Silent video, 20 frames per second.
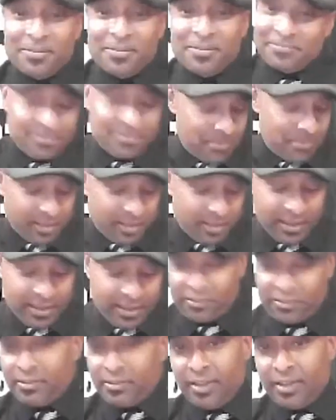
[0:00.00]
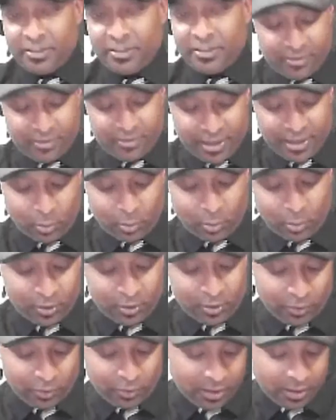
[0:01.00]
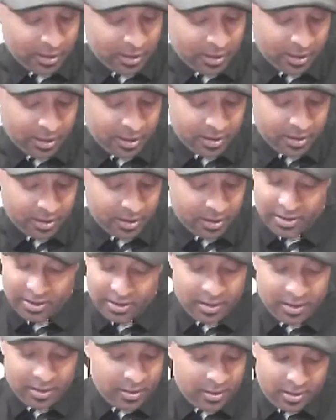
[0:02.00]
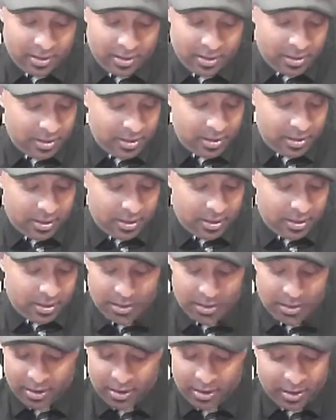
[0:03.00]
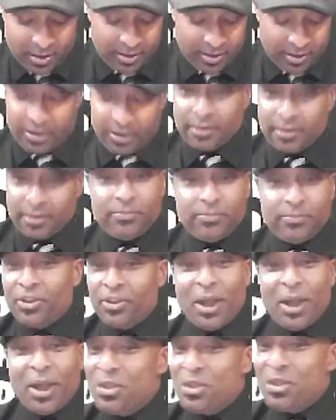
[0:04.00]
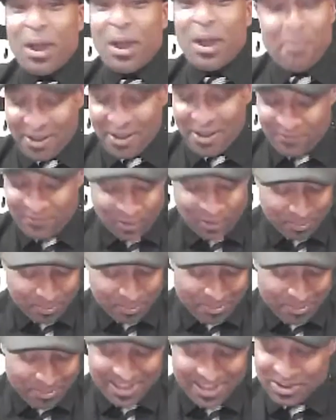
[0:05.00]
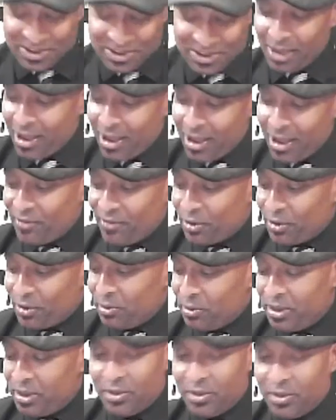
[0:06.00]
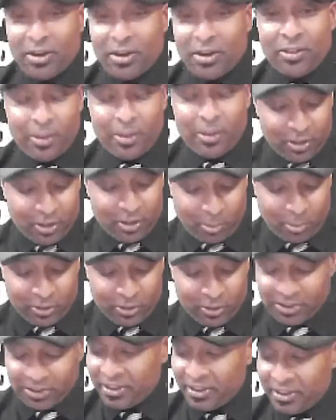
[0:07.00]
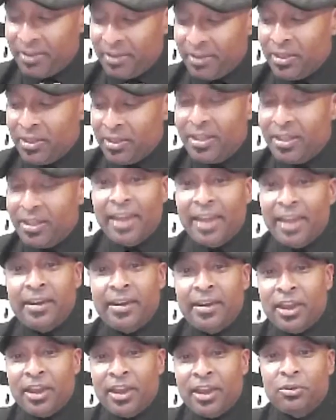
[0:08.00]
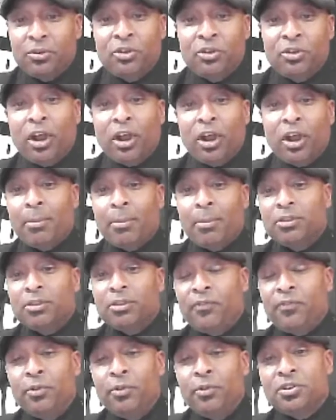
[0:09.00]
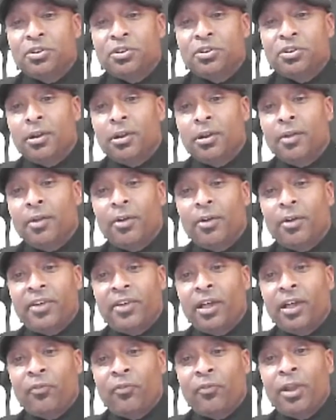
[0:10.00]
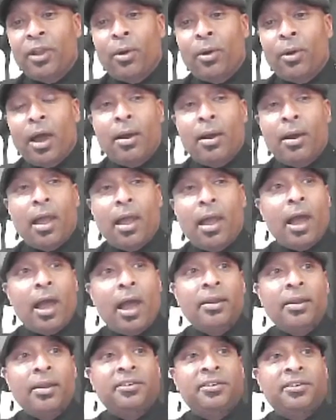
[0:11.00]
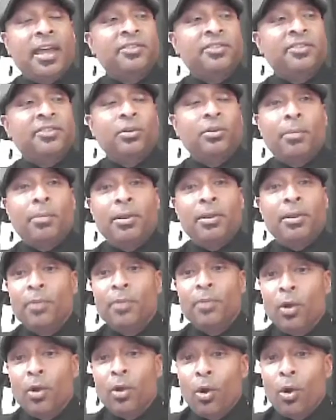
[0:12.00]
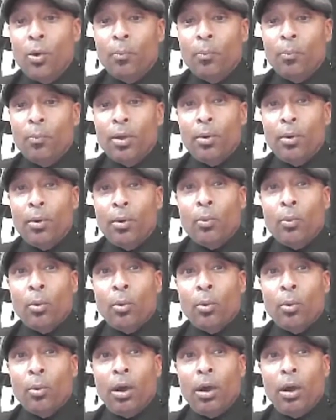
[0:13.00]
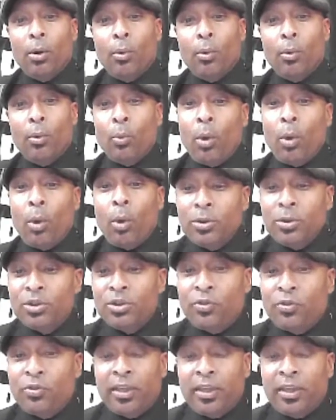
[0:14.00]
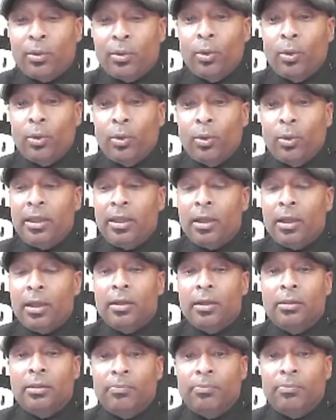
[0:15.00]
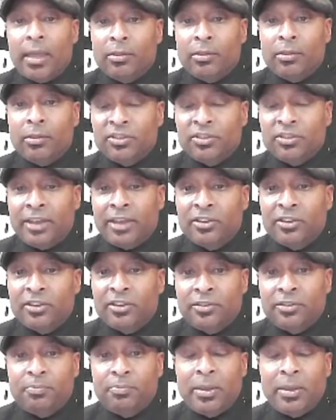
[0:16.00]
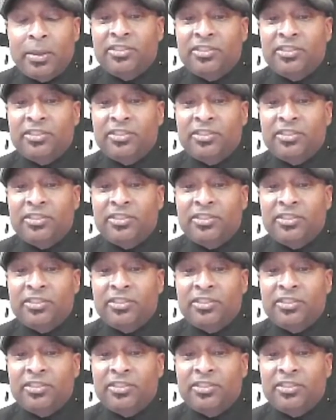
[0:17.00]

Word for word: man, that's that's that's wonderful. Uh, uh yeah, you're you got you got my vote, my man. You got my vote. You you hit all the all the points on the head, and you're, you're talking about the future of, of California. I, would like to ask you. I mean, uh, what would you think would be Los Angeles's biggest